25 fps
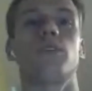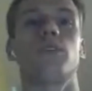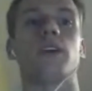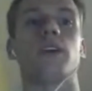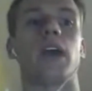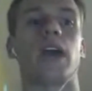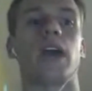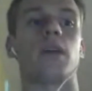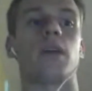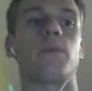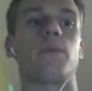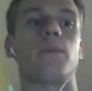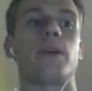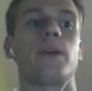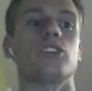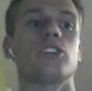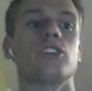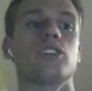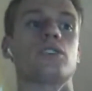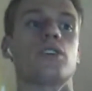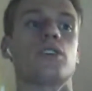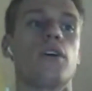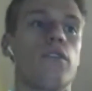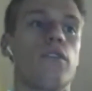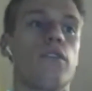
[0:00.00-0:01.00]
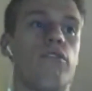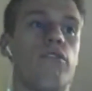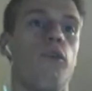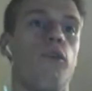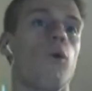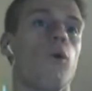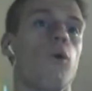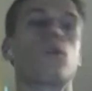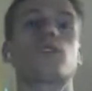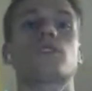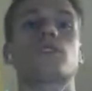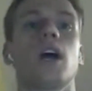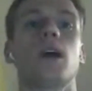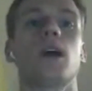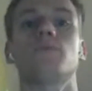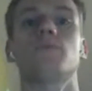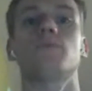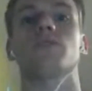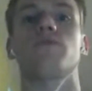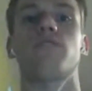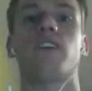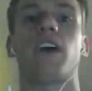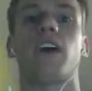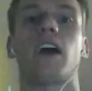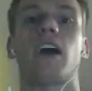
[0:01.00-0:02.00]
the animations 4 times
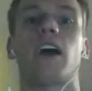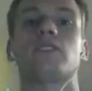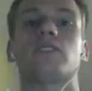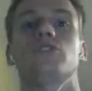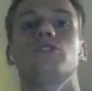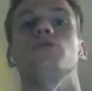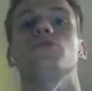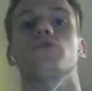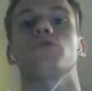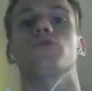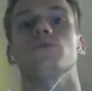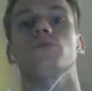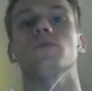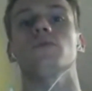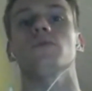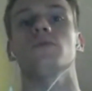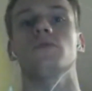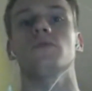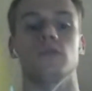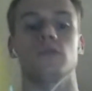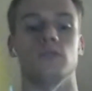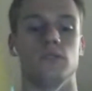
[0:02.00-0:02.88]
as fast as usual.